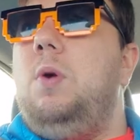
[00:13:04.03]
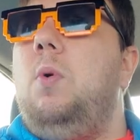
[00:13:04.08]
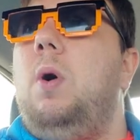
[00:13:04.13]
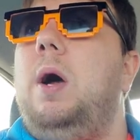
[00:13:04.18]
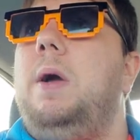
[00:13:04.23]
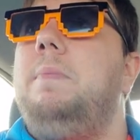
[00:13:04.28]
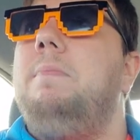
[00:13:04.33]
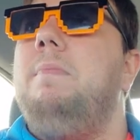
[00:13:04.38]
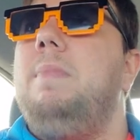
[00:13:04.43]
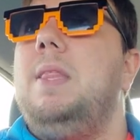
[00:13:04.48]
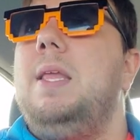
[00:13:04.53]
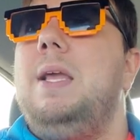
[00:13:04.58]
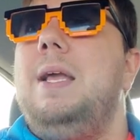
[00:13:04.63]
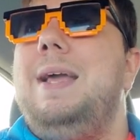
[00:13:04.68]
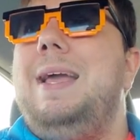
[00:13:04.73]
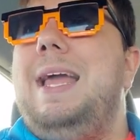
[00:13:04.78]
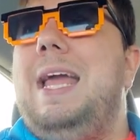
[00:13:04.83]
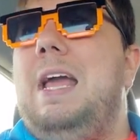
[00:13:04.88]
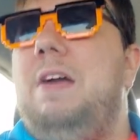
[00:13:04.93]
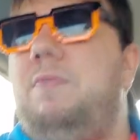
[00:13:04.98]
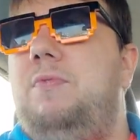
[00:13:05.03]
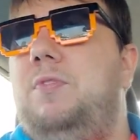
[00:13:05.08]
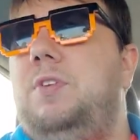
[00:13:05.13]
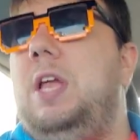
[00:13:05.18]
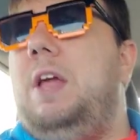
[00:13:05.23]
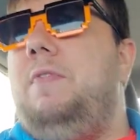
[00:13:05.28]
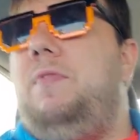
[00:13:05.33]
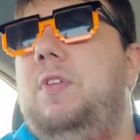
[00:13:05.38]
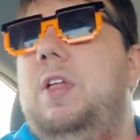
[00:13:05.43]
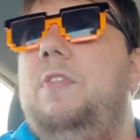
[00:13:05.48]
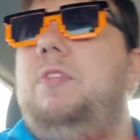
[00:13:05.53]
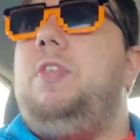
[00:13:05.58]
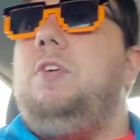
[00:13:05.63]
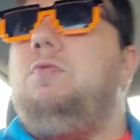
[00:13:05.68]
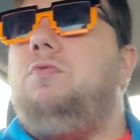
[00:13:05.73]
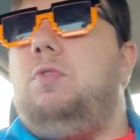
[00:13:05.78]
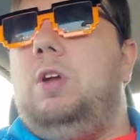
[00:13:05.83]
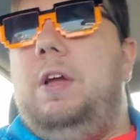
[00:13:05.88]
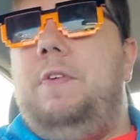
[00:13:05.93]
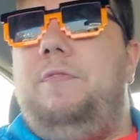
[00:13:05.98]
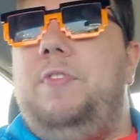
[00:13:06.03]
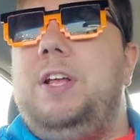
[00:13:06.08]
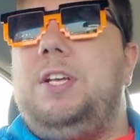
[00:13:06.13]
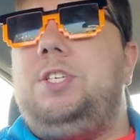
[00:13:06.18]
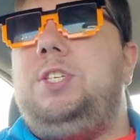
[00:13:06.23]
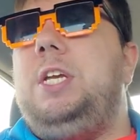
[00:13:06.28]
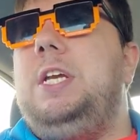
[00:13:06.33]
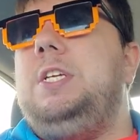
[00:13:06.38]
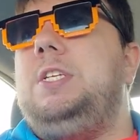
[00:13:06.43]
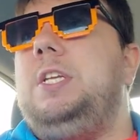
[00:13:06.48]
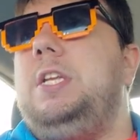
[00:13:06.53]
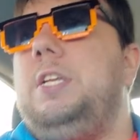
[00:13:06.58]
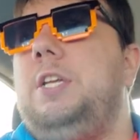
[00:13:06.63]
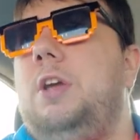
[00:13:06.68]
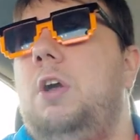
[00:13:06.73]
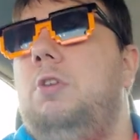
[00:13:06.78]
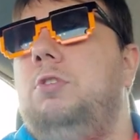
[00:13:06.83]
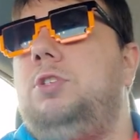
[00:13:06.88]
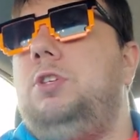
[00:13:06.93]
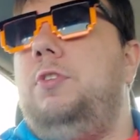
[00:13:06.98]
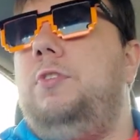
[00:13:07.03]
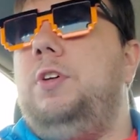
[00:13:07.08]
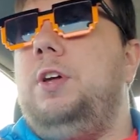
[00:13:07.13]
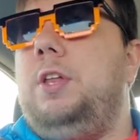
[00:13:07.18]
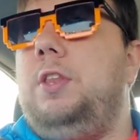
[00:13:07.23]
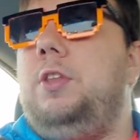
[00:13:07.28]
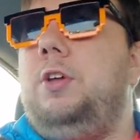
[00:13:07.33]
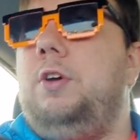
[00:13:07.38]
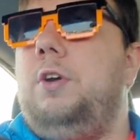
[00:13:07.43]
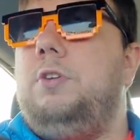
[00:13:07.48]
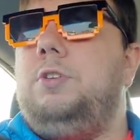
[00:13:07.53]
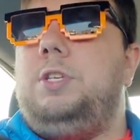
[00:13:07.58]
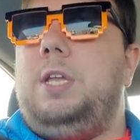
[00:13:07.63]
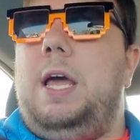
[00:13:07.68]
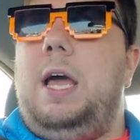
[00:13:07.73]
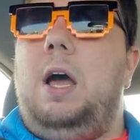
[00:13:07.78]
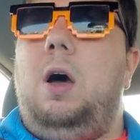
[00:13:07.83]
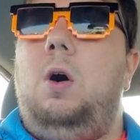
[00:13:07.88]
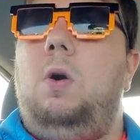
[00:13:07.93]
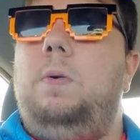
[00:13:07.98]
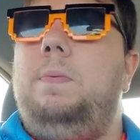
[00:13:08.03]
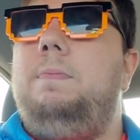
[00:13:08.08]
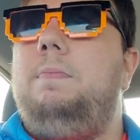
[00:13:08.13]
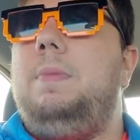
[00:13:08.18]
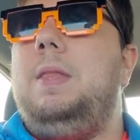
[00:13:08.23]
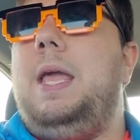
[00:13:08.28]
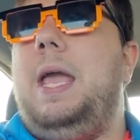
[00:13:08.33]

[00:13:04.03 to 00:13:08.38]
you what, if this season goes to hell